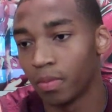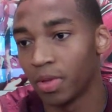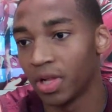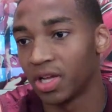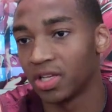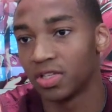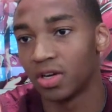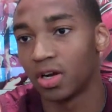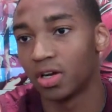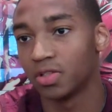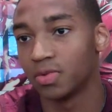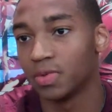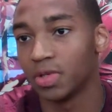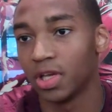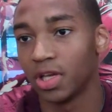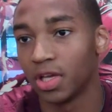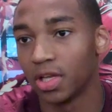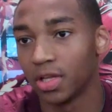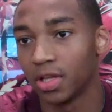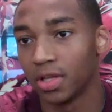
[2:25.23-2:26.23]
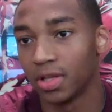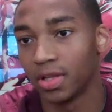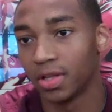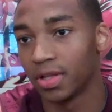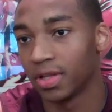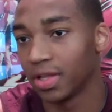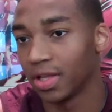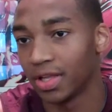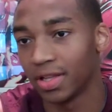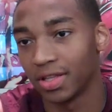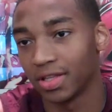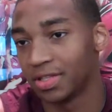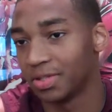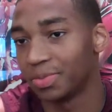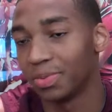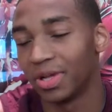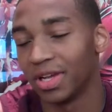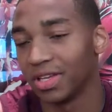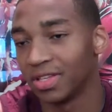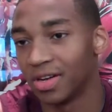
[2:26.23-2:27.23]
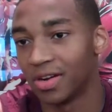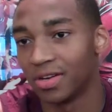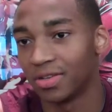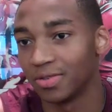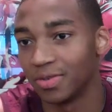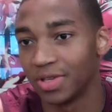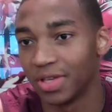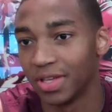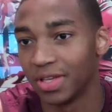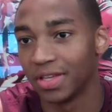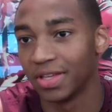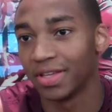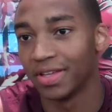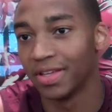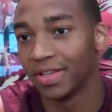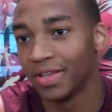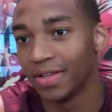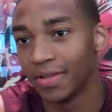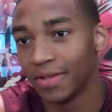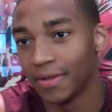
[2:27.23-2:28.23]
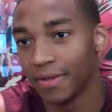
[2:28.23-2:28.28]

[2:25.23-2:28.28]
Play as hard as we can. Just play as hard as we can.